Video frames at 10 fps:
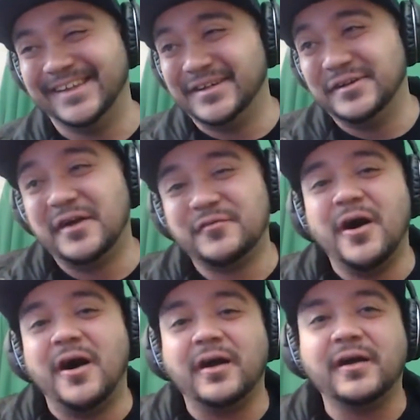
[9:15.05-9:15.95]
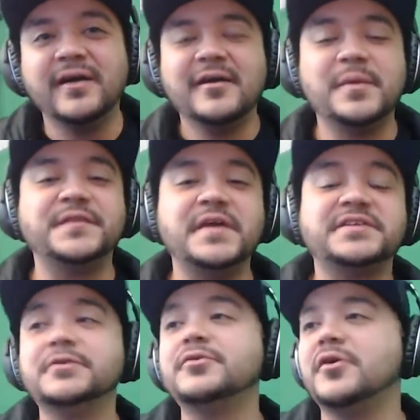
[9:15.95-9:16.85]
They're not wrong. But they
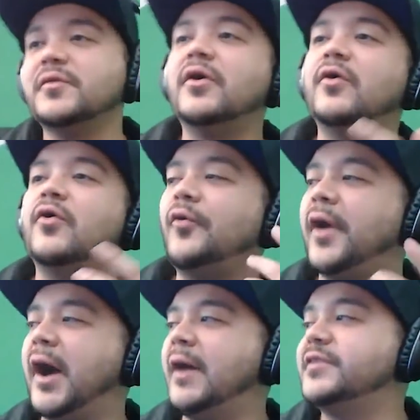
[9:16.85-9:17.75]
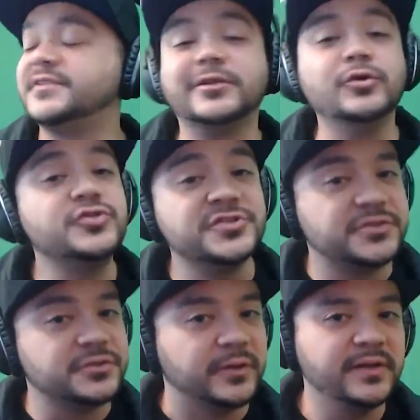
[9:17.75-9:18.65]
still don't know the solutions
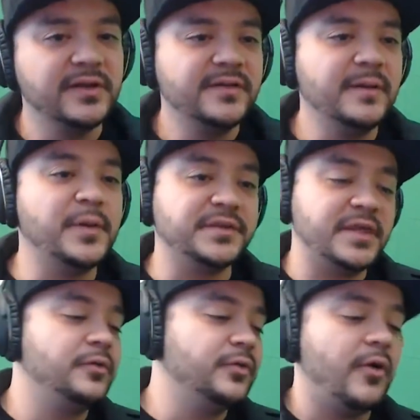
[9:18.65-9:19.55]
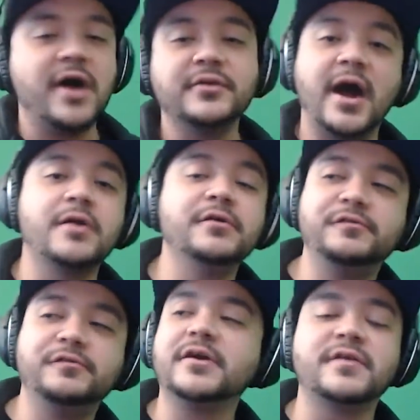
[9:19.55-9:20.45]
to it. But they don't know how to
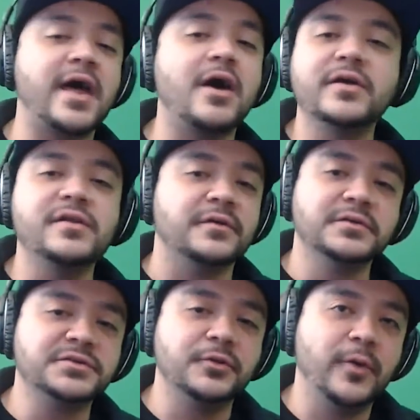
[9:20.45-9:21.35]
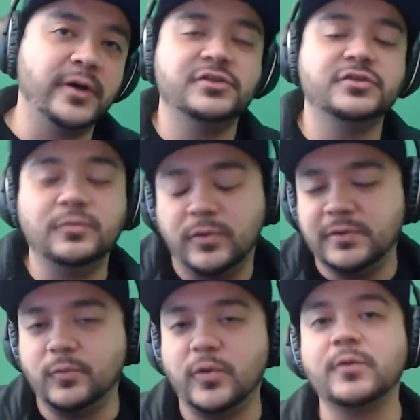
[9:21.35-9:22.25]
figure that out either. So what
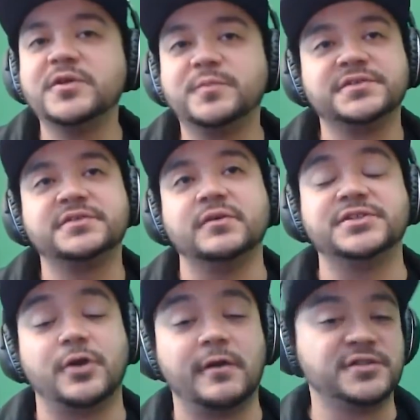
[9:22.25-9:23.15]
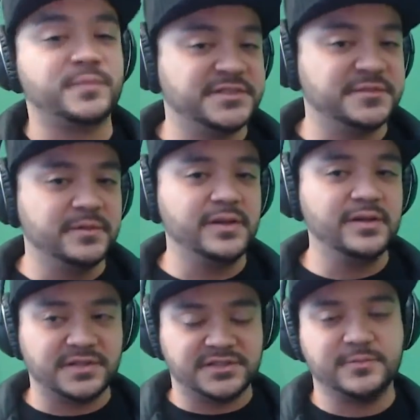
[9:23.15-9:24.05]
are we supposed to do? Is it our responsibility?
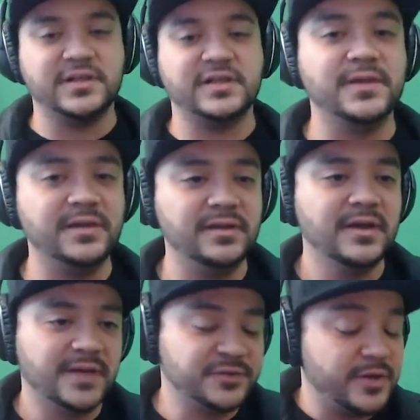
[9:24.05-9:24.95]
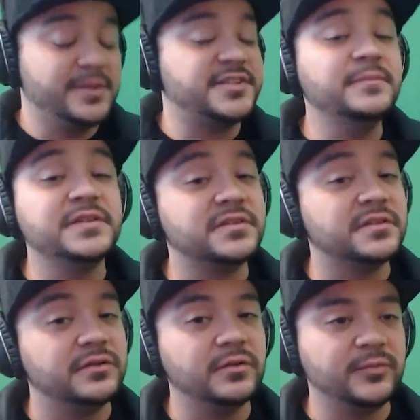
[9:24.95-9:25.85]
Is it someone like me? That's what I'm attempting to
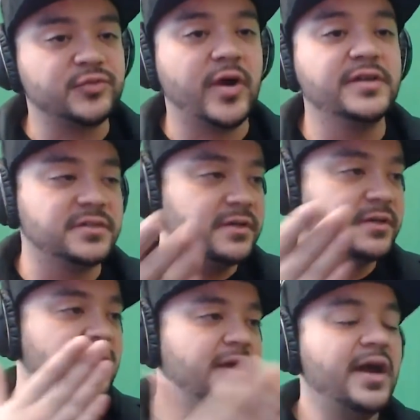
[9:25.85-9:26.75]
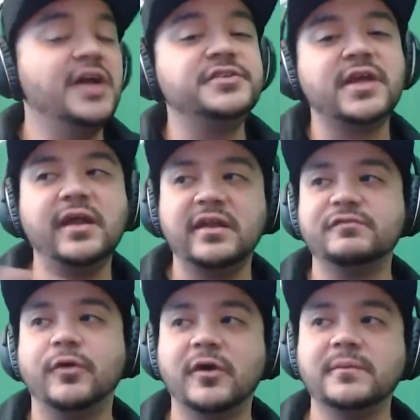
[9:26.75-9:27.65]
do. I'm trying to educate and
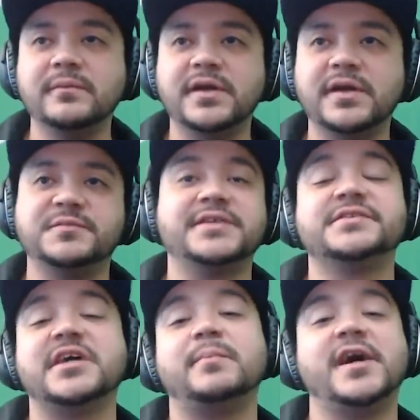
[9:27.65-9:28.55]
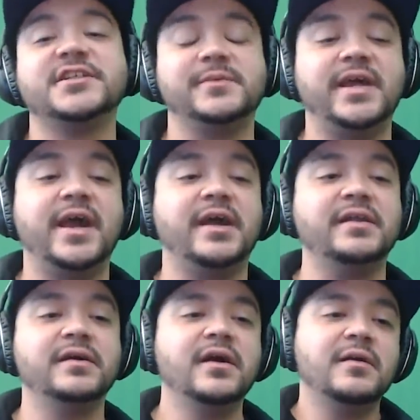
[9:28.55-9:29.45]
inform as best as I possibly
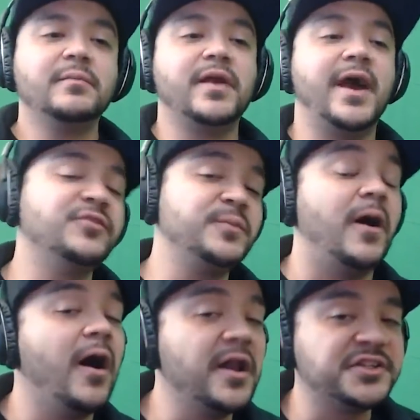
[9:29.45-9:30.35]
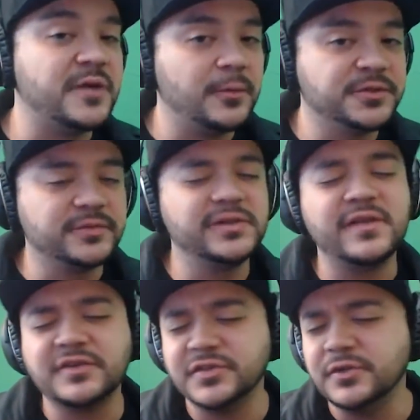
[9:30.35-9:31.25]
can. But I have to be honest about what's really
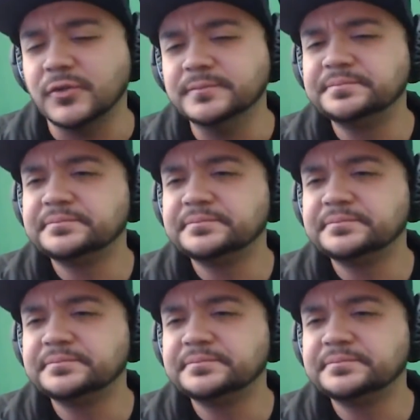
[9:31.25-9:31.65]
there too.